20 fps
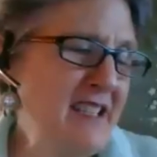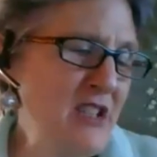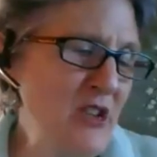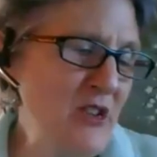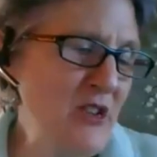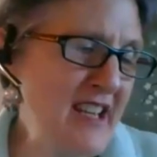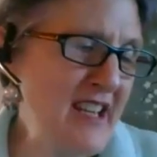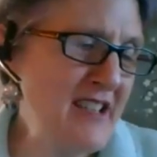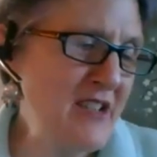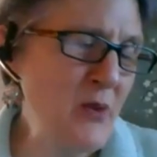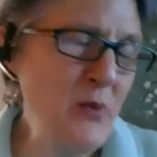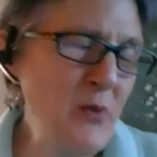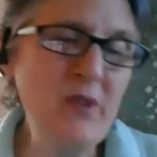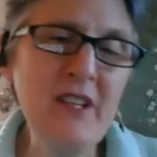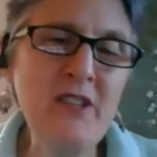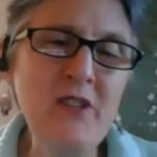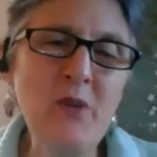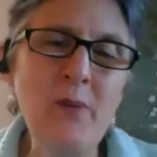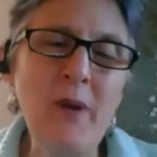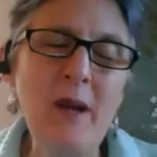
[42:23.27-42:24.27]
do. These are
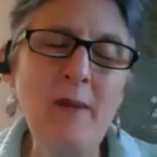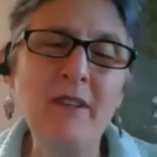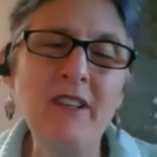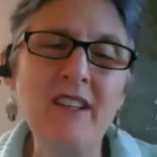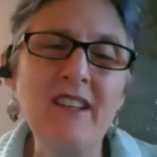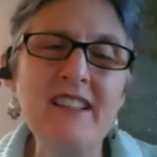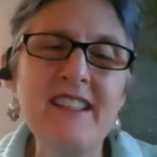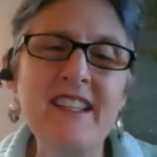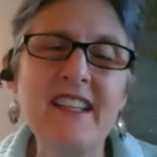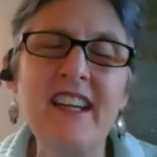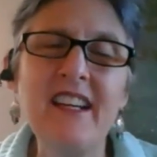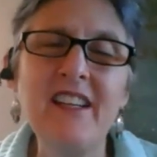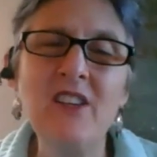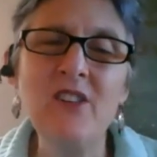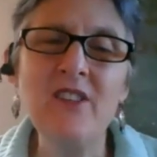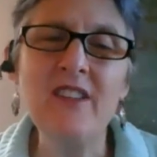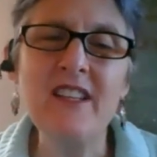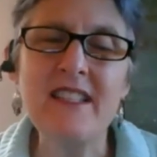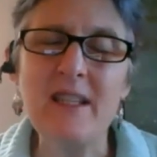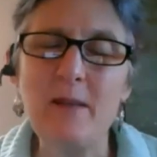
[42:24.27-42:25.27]
these are right. webinars, and I
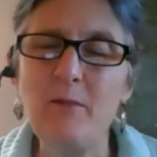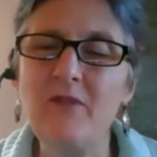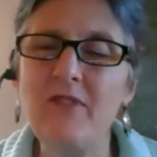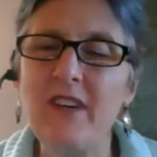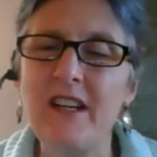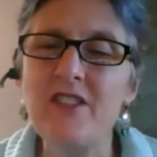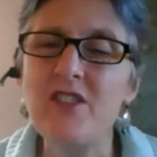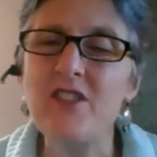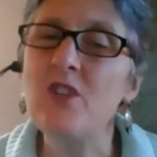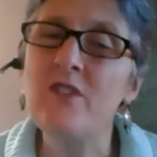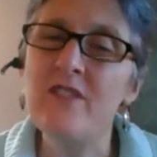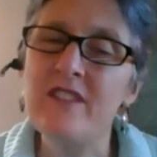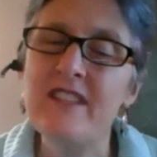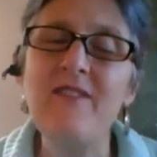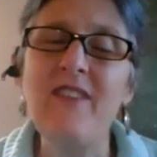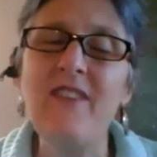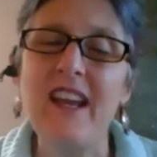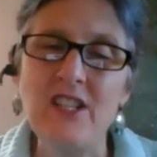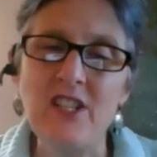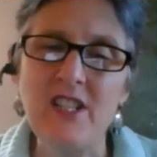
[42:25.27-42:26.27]
know that some of our students have
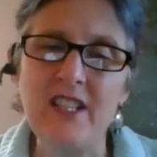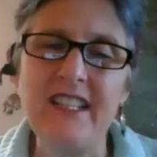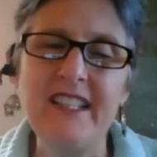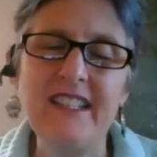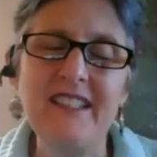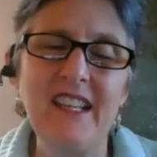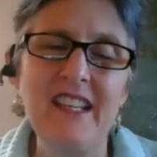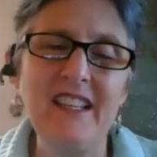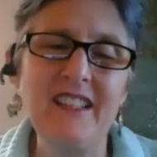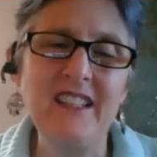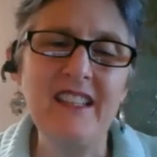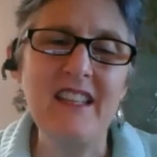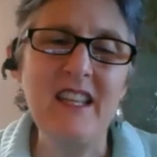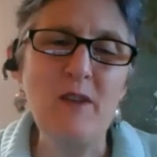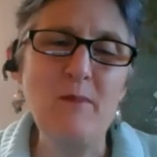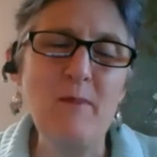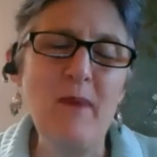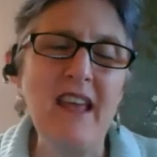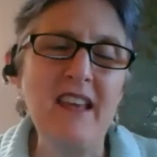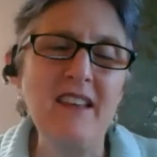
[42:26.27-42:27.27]
actually attended
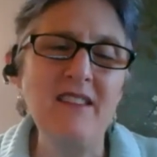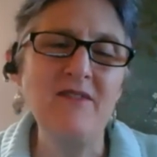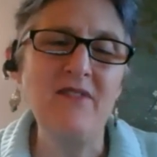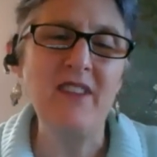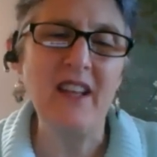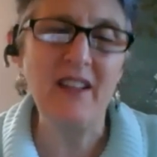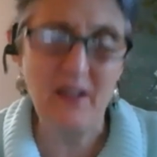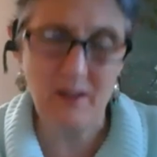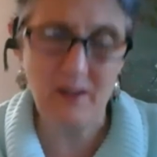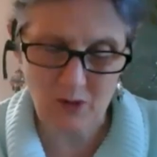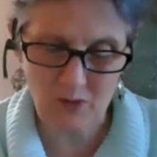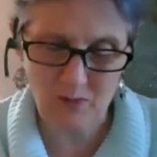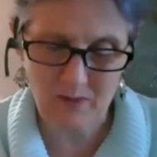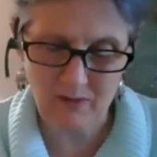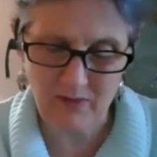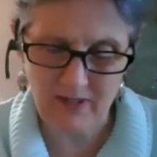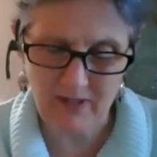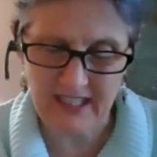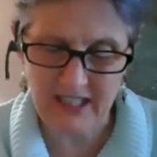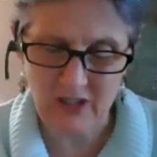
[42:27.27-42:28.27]
them and found them to be
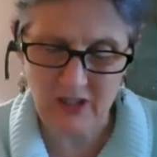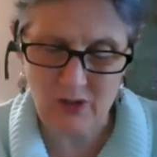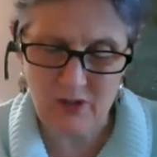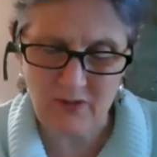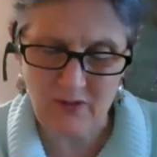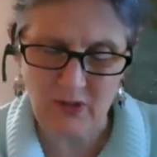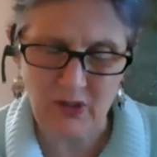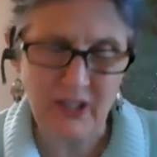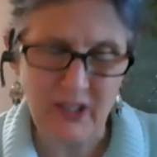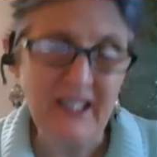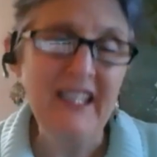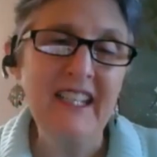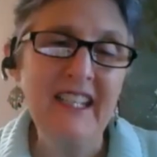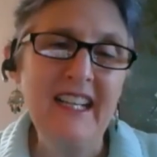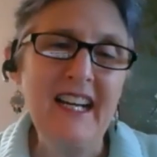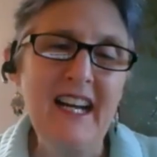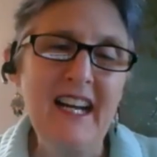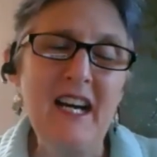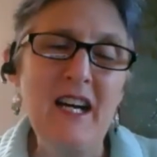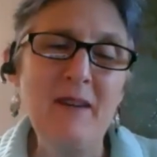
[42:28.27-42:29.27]
really useful.
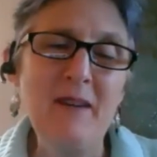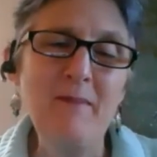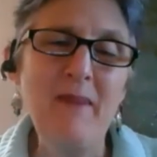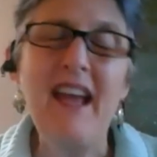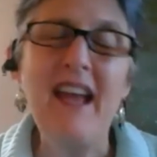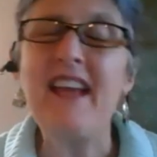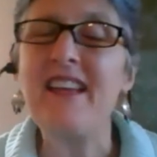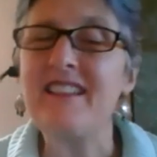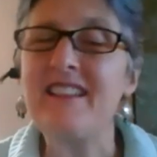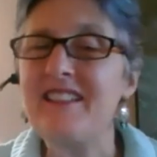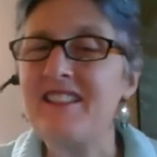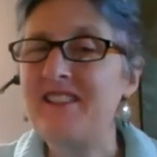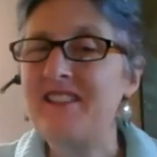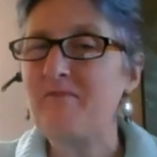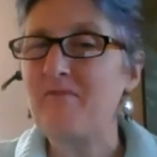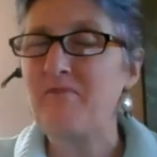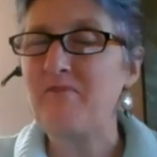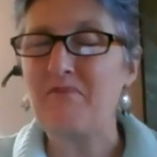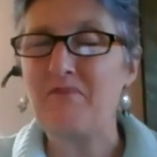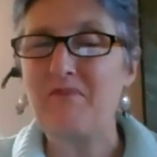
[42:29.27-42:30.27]
Um, and
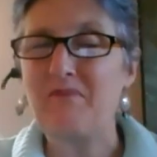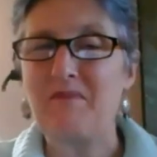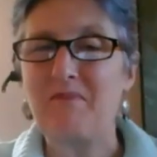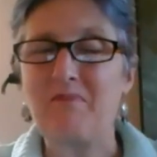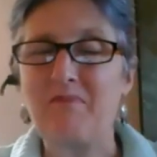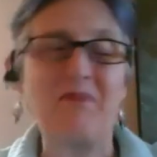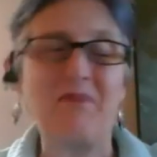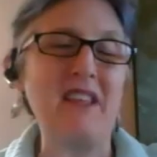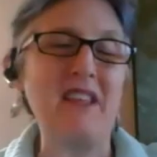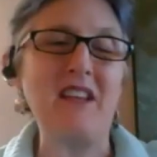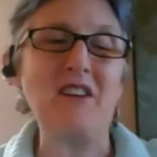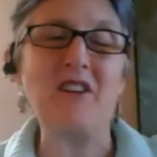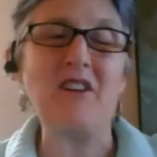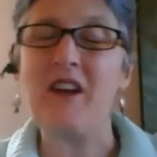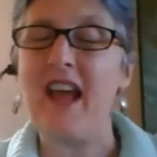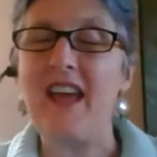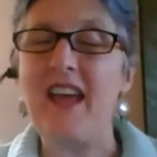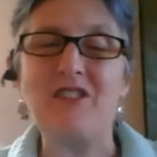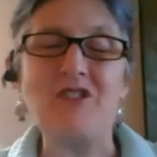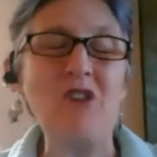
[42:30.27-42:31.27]
they're
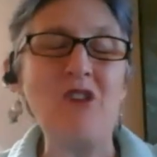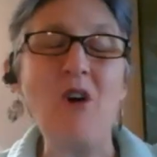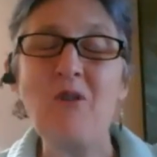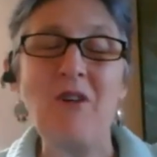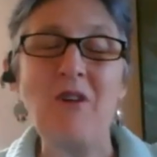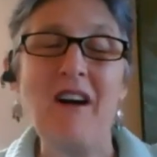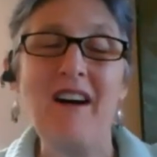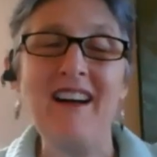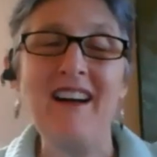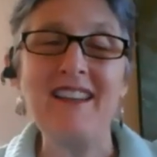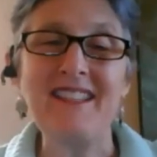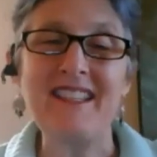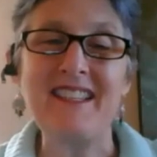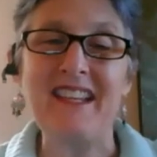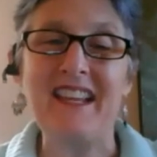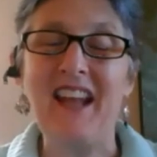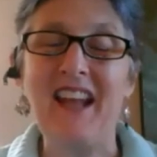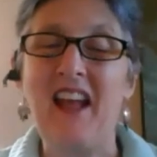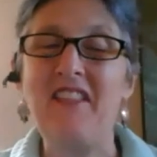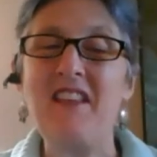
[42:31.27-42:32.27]
at no cost.
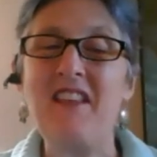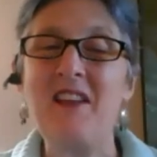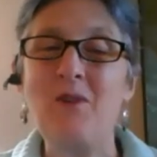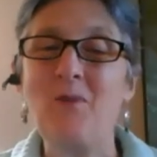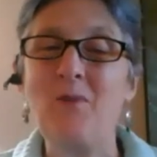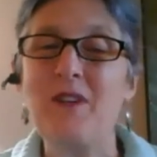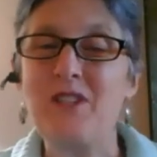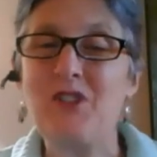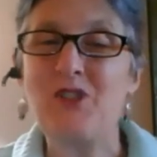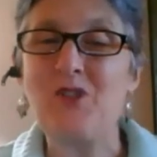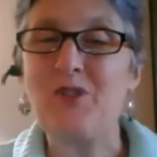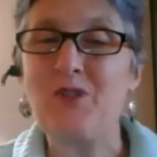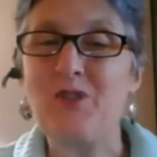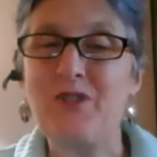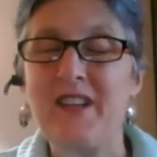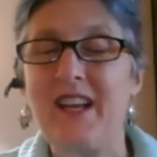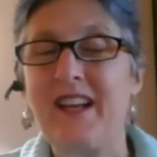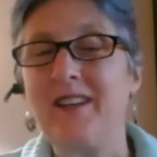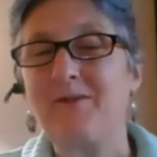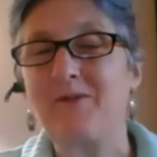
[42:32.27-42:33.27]
And I think once you
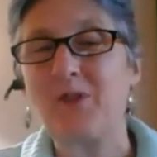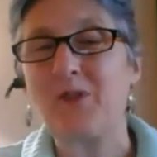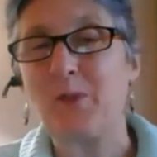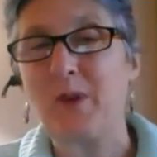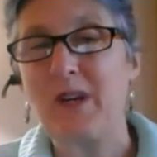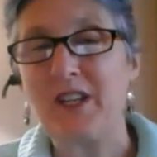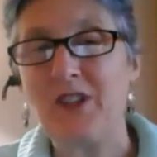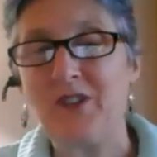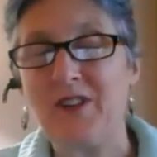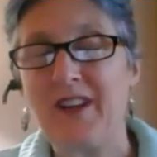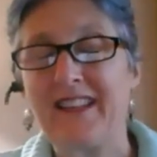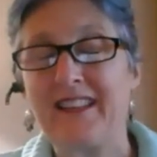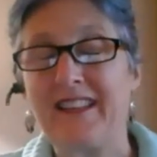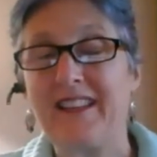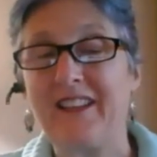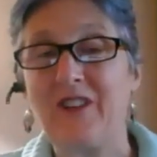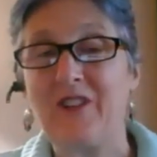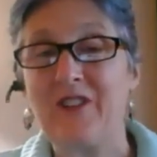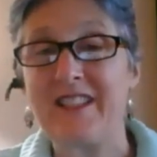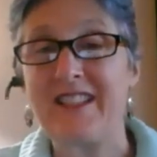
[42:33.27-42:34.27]
sign up for one, you get the
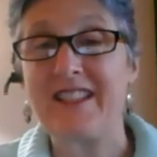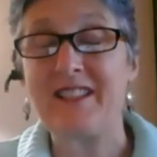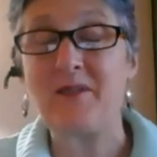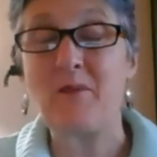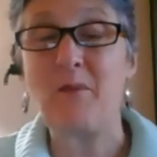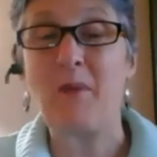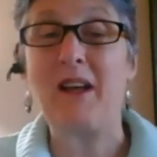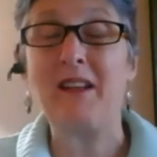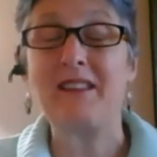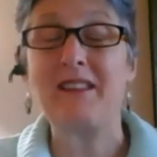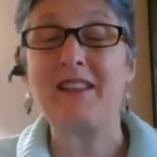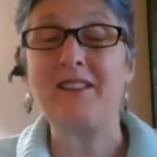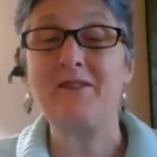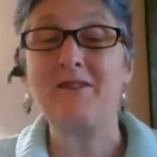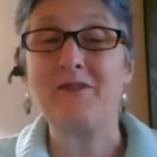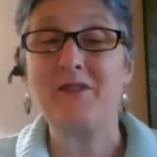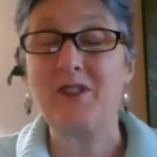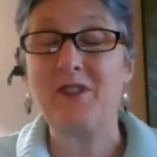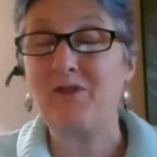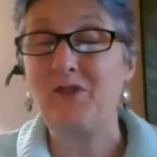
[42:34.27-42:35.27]
notices about
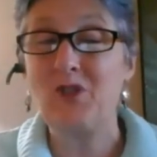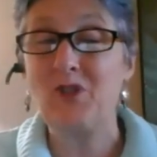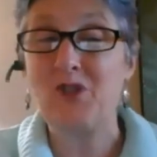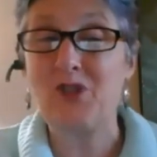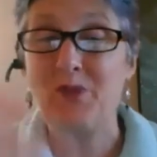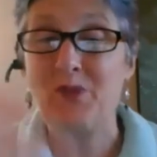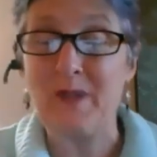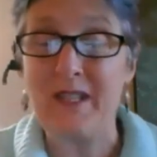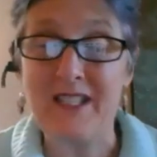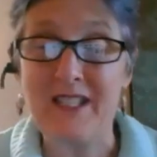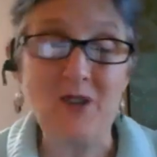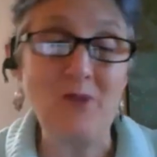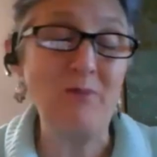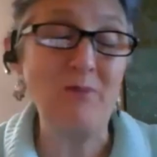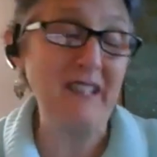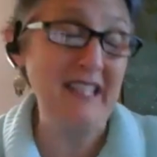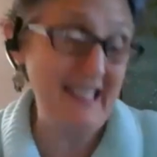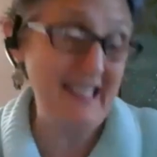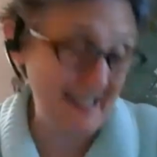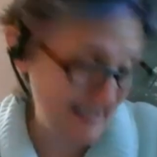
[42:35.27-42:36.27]
the the future one. So
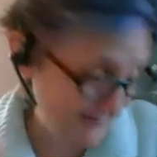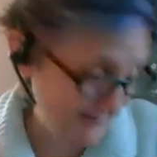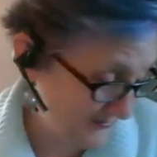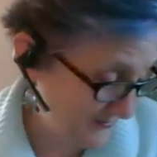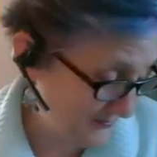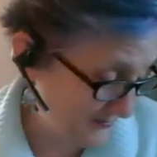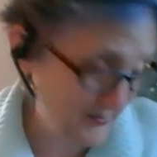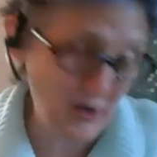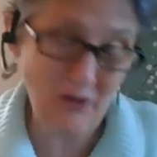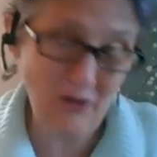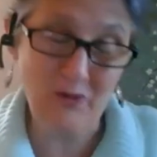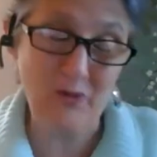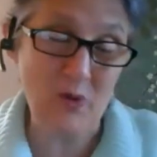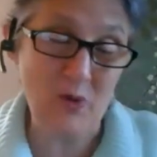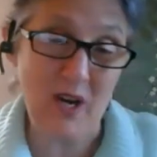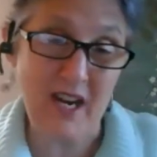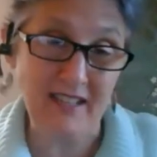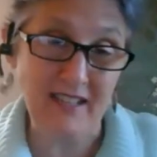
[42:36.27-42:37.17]
please go for